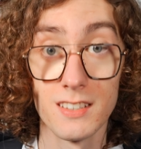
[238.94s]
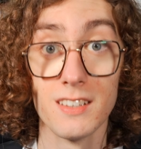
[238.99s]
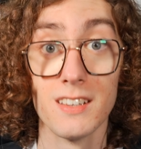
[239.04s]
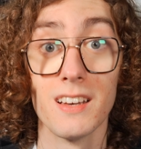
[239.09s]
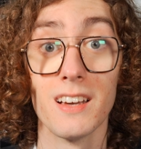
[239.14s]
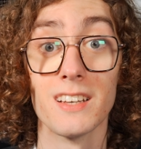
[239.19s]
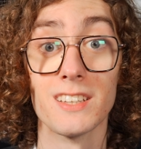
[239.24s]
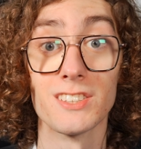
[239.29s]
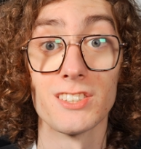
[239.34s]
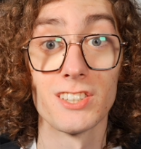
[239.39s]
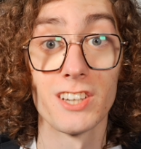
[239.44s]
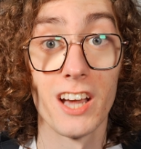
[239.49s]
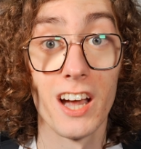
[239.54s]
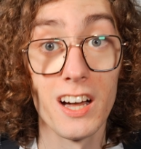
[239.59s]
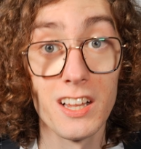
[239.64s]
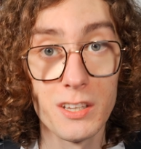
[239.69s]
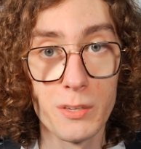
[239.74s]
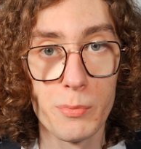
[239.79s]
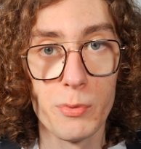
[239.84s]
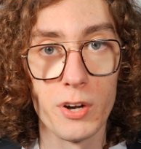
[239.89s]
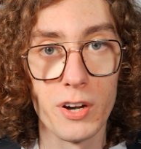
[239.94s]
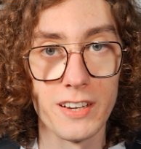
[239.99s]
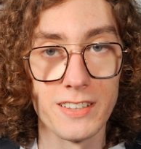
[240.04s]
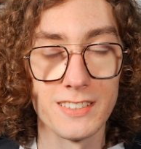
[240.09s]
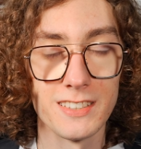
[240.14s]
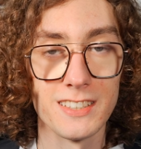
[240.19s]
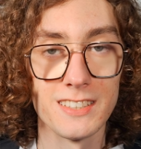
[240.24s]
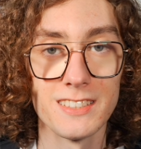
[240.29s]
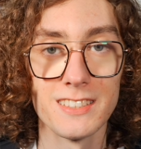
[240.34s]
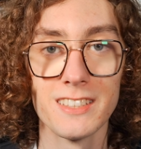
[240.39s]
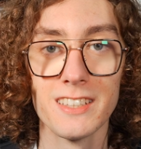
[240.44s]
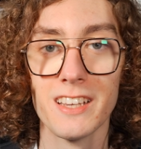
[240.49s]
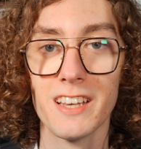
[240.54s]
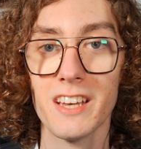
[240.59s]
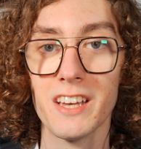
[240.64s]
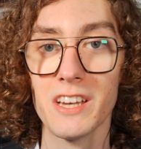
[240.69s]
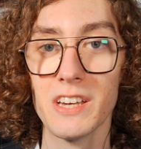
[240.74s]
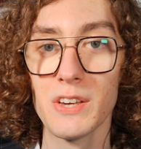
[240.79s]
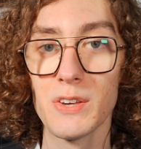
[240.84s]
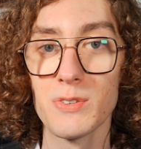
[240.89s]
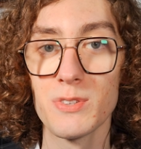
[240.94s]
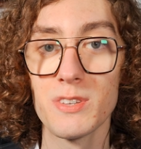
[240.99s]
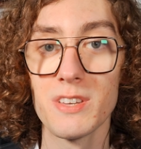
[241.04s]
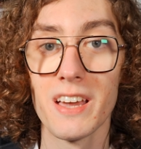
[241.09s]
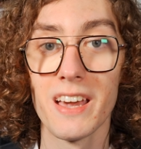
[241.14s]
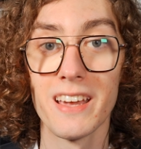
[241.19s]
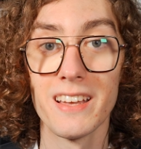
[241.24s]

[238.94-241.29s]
and calibrated using a